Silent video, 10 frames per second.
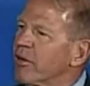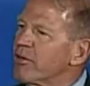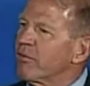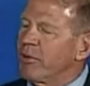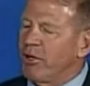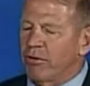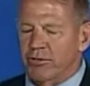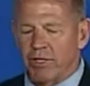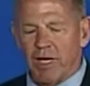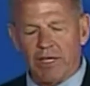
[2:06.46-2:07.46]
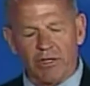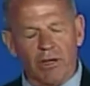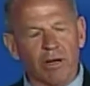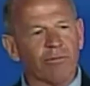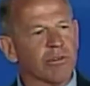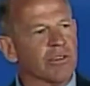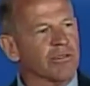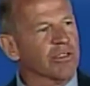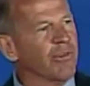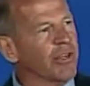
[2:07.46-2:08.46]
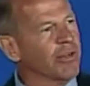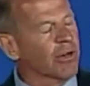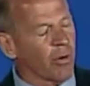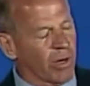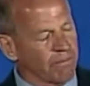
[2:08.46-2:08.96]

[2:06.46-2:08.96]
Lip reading: tribunals and not the comforts of civilian court.